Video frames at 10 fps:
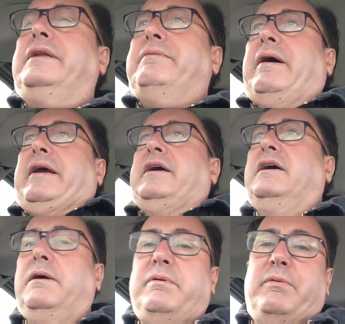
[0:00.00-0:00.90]
Anyway,
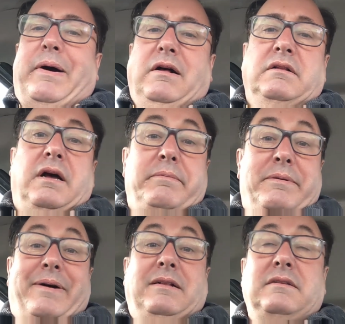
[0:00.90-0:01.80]
hope you're well. Hope
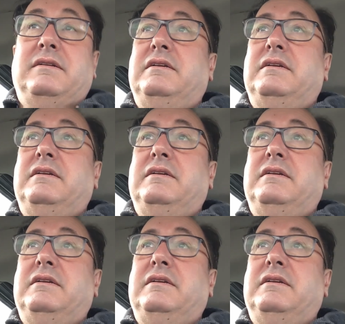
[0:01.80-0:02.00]
you're well.